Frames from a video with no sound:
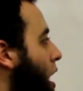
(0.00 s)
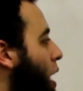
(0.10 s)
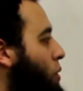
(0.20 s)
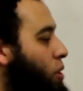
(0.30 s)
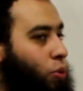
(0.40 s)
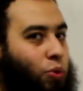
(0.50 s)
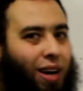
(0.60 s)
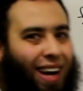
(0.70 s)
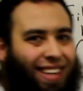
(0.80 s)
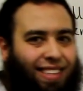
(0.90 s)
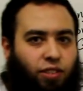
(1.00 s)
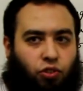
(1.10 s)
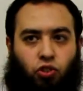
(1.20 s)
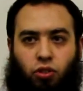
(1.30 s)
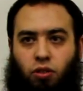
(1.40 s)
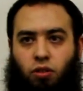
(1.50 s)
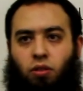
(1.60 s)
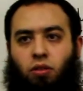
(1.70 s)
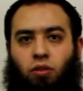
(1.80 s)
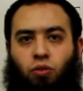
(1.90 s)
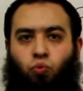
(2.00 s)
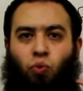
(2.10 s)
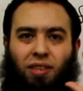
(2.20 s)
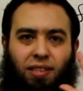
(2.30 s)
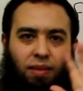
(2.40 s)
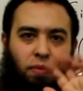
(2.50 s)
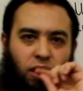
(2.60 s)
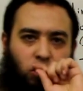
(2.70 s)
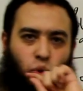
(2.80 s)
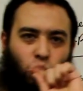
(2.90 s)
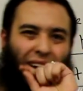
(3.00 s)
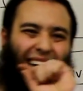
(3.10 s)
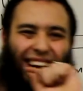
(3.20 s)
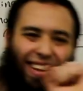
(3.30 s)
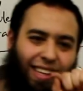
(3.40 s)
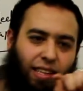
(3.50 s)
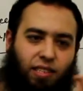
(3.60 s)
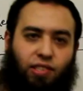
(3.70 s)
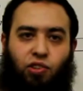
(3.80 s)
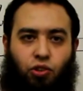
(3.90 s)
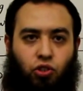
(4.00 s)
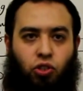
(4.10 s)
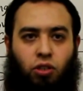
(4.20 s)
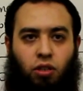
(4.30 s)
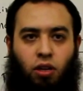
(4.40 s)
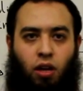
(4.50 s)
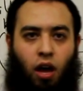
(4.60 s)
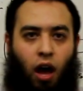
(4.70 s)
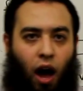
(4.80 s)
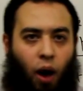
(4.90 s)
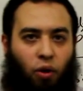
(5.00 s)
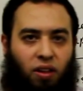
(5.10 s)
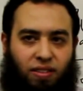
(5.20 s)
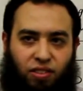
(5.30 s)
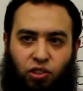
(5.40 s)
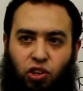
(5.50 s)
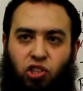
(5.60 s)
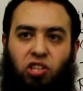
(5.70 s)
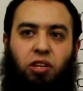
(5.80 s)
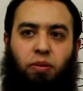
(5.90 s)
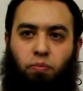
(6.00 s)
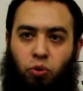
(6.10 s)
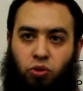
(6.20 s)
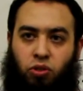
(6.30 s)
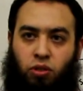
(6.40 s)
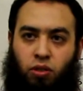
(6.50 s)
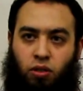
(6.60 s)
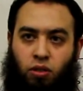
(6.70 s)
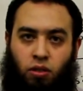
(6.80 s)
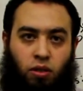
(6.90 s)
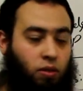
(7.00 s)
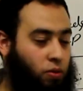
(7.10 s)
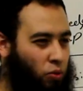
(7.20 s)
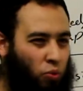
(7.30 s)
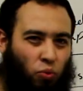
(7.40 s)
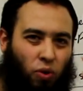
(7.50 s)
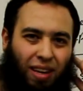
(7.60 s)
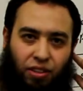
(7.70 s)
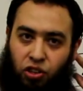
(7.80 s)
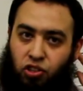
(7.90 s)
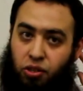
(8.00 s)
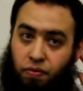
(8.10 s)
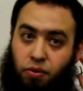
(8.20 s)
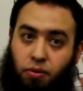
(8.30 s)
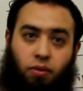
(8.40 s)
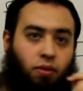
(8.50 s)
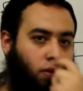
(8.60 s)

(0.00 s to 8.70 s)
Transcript: I will do a research. What is the meaning do a research? I will searching in books, do literature review,